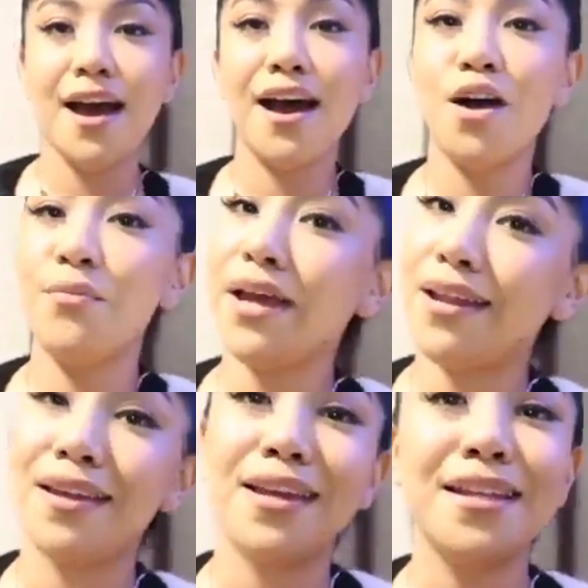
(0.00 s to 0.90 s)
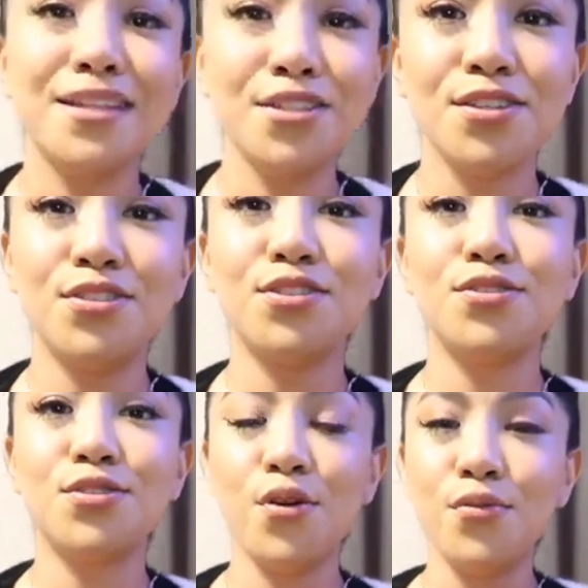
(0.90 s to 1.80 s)
And it is
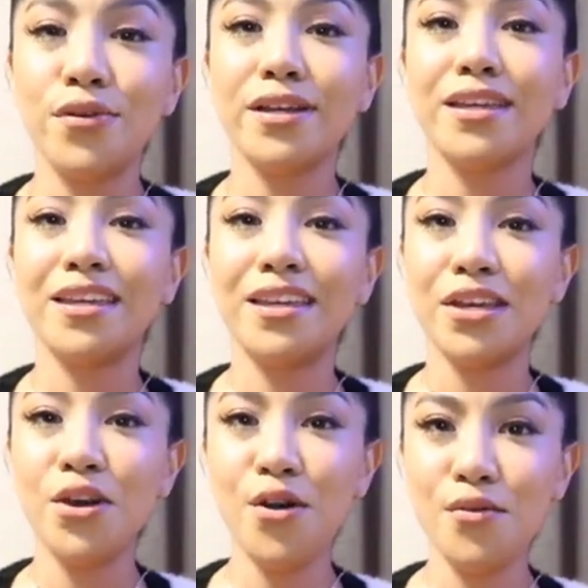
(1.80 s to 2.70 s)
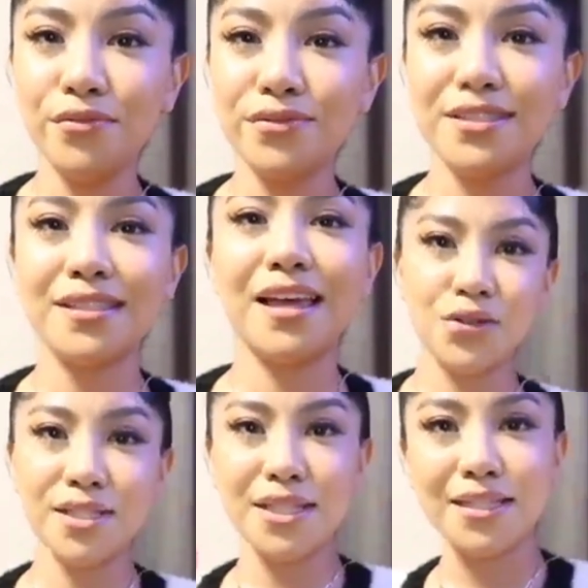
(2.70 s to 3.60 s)
so cute. It's like,
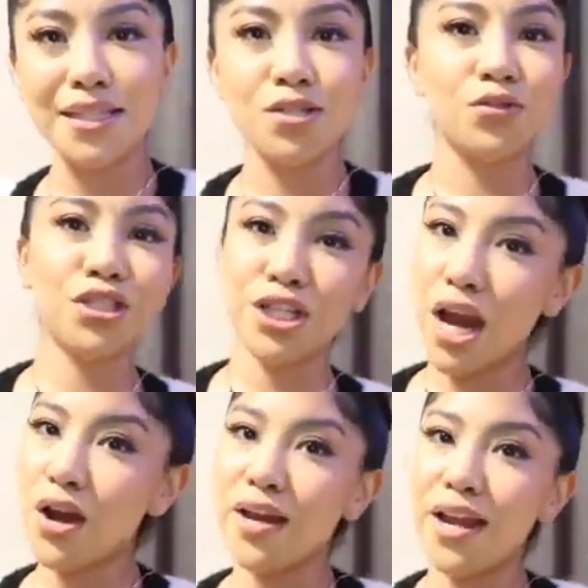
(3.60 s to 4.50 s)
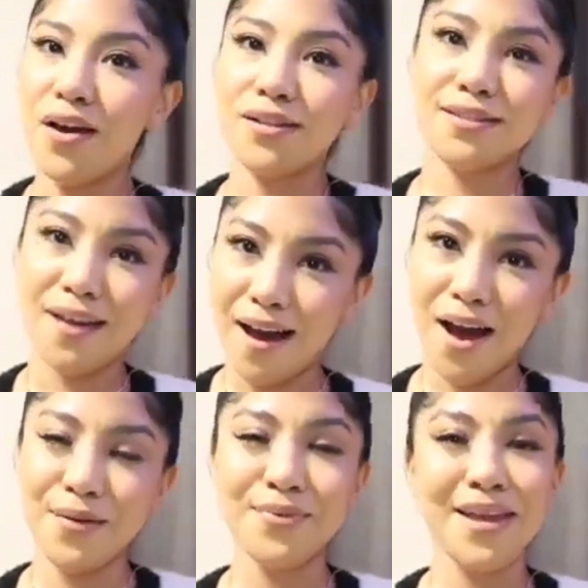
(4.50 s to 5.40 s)
dude, it's like a little cherry on top.